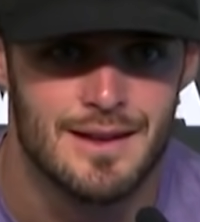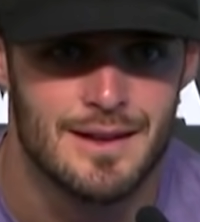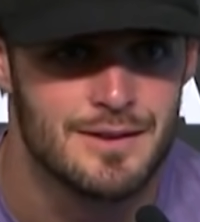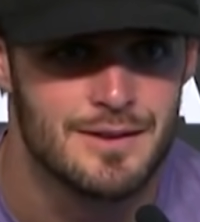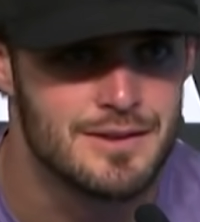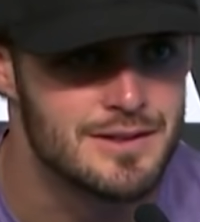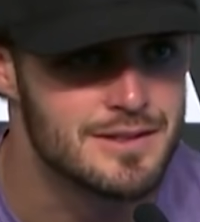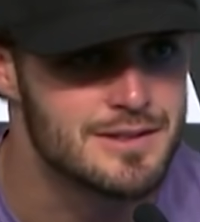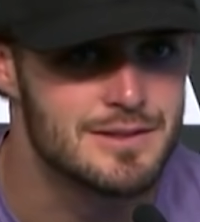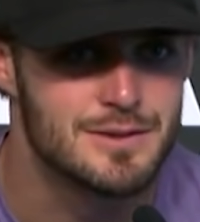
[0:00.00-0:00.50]

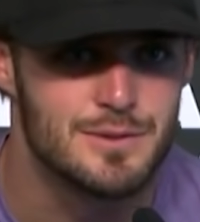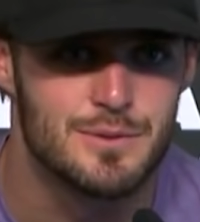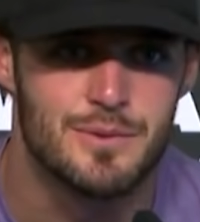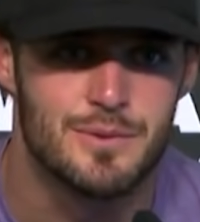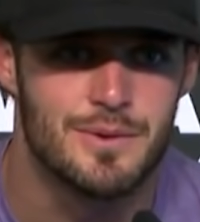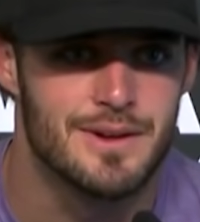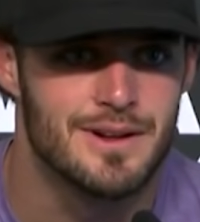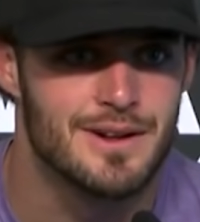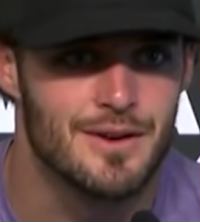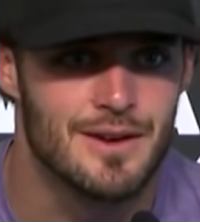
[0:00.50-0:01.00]
Just
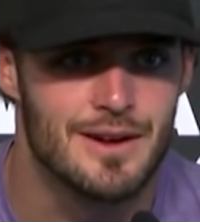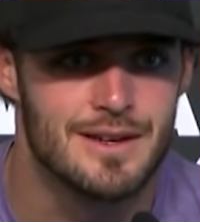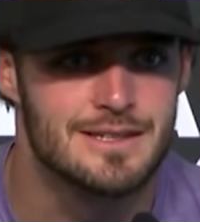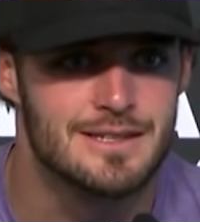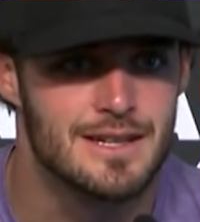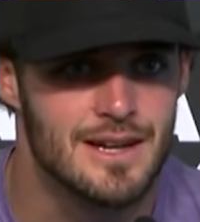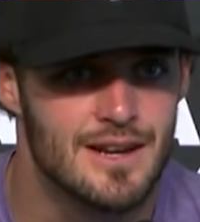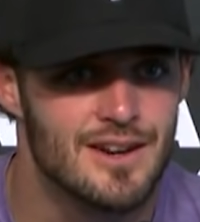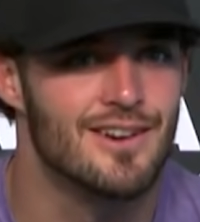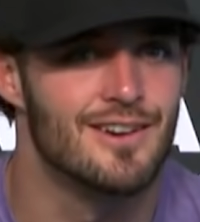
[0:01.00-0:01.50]
what a
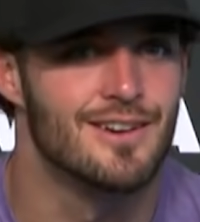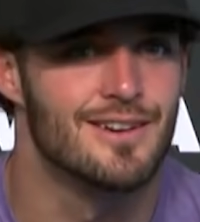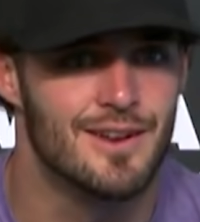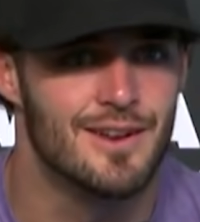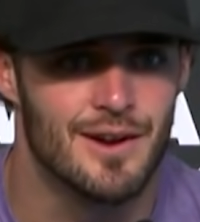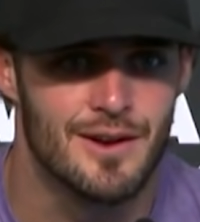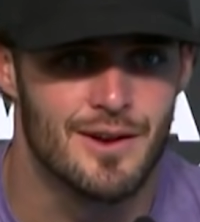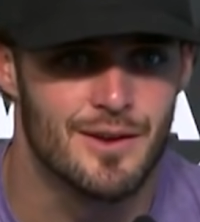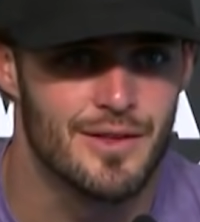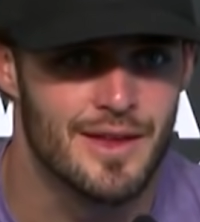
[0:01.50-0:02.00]
crazy year. You know,
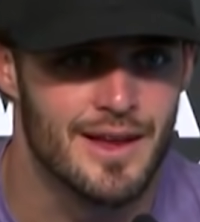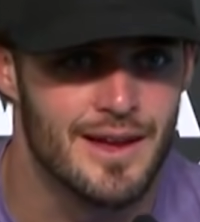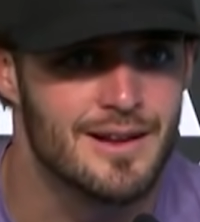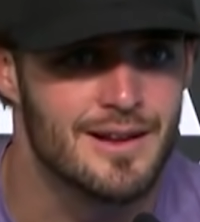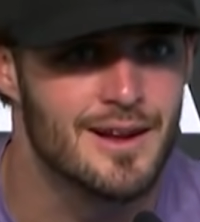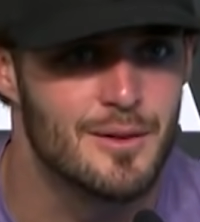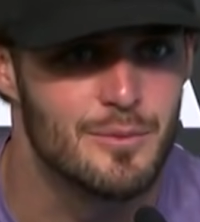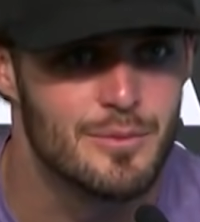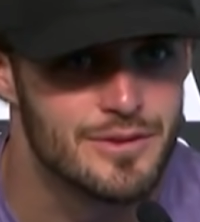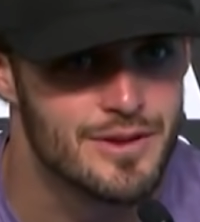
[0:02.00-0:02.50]
I heard that a
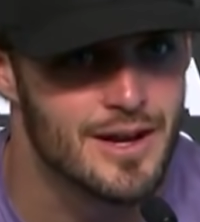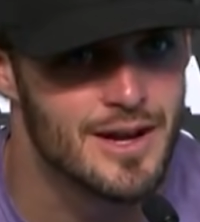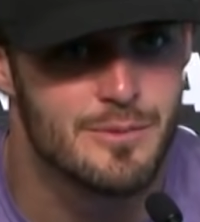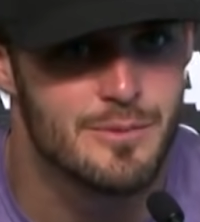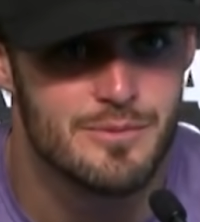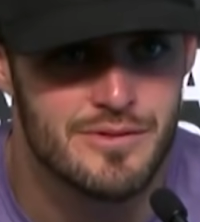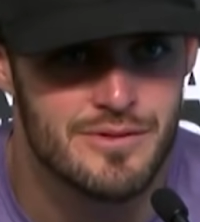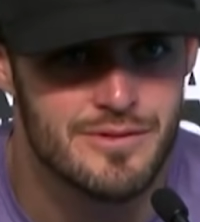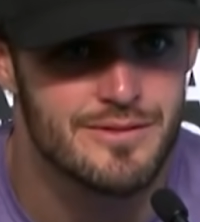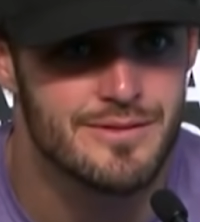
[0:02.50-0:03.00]
couple
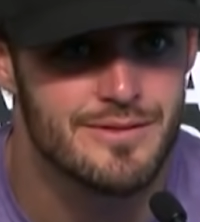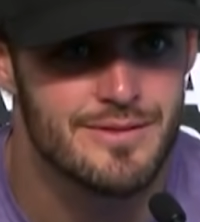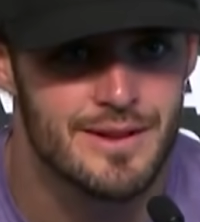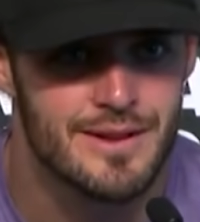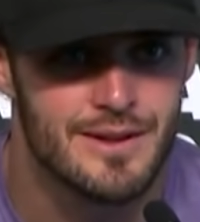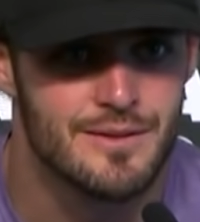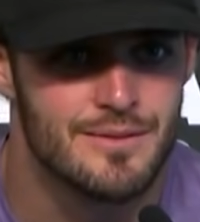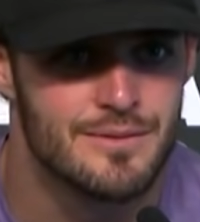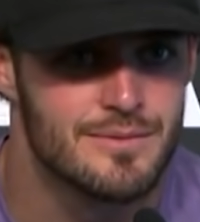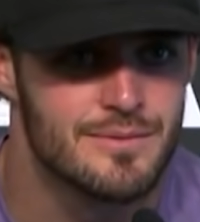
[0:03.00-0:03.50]
times. You
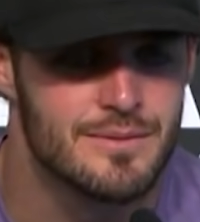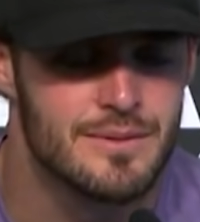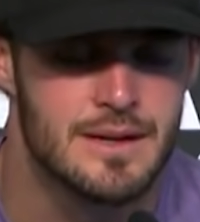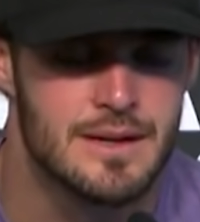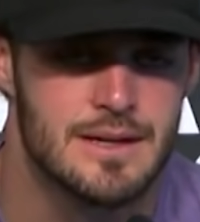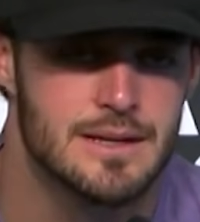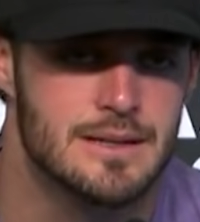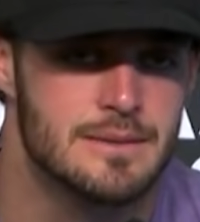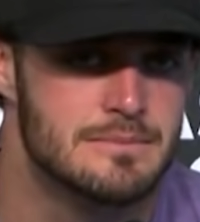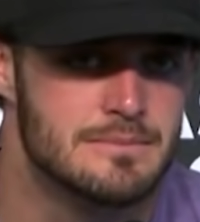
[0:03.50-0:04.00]
know,
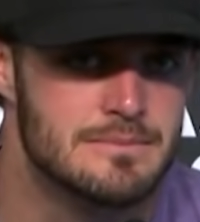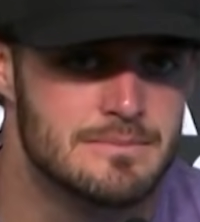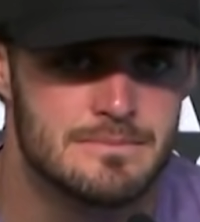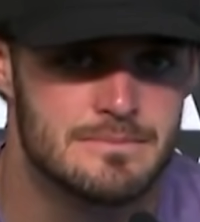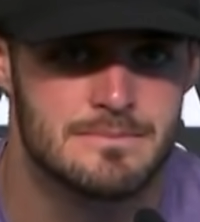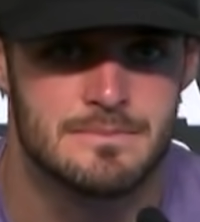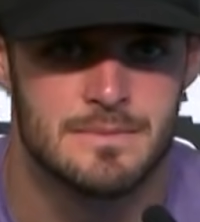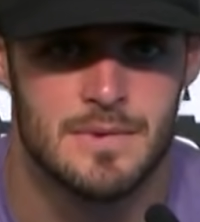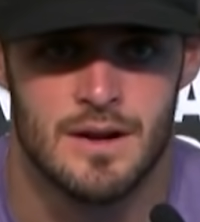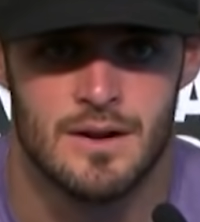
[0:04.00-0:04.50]
um,
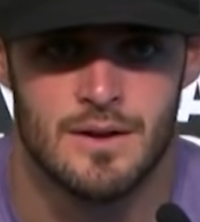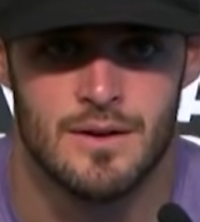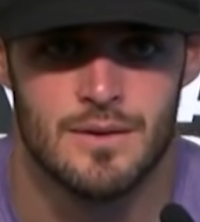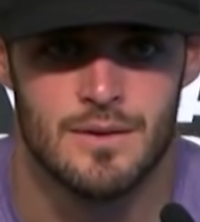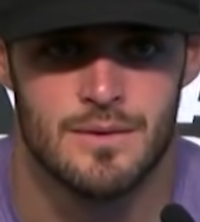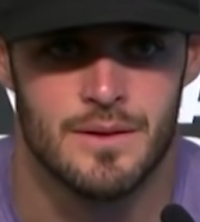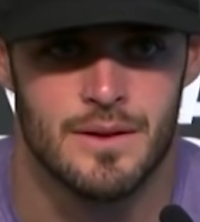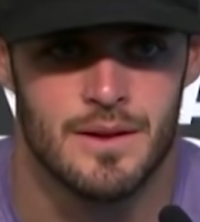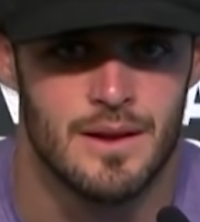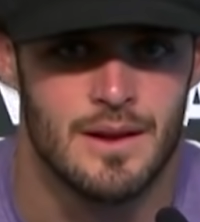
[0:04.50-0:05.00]
I heard,